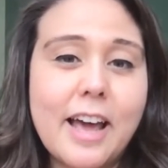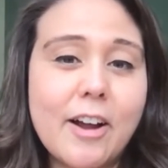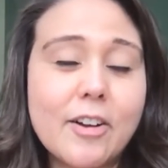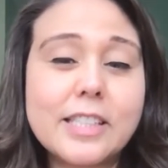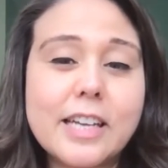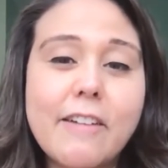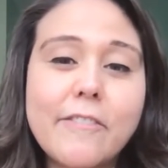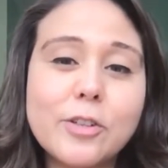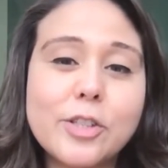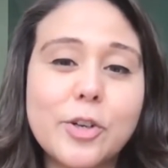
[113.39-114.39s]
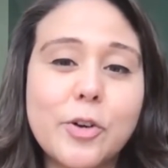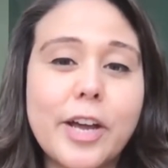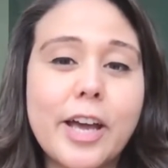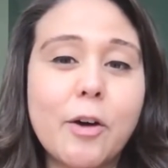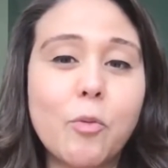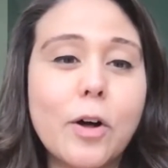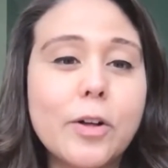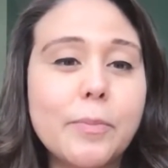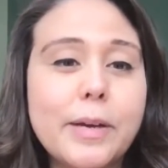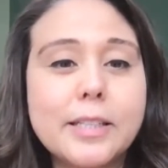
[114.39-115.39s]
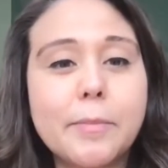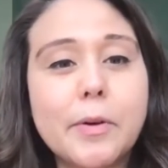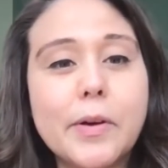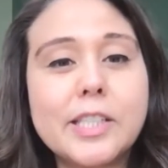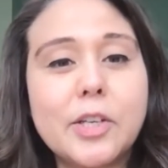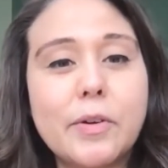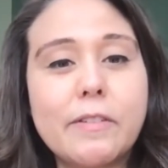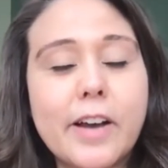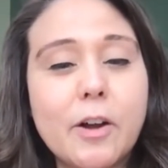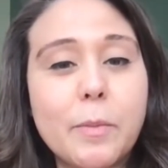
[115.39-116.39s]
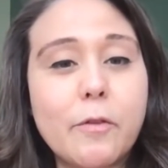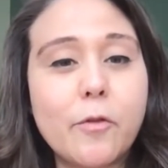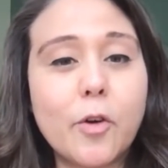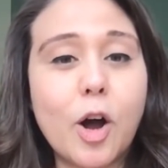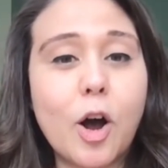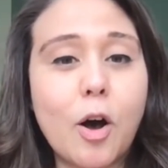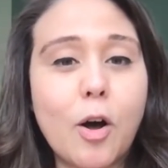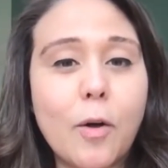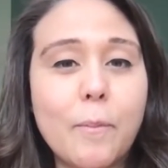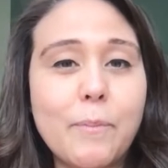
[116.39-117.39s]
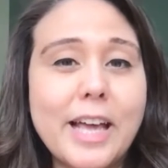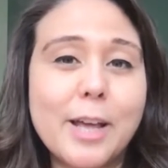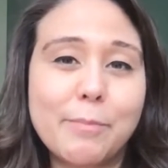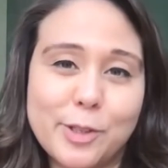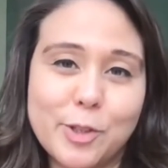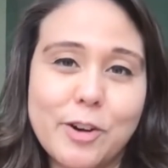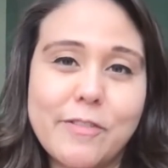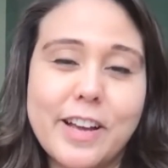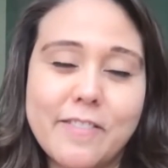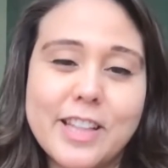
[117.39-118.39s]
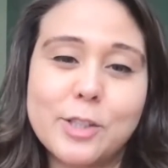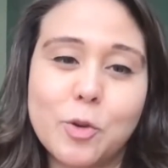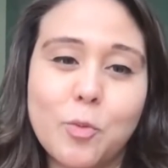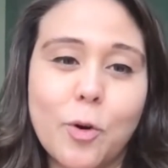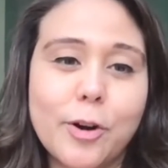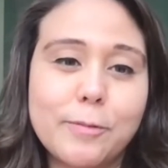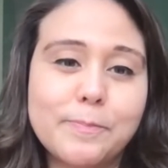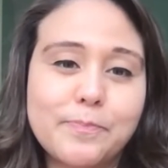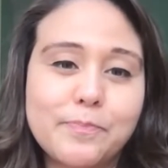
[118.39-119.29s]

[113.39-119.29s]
Aaron's efforts to create a welcoming WSU environment for all make him deserving of this award.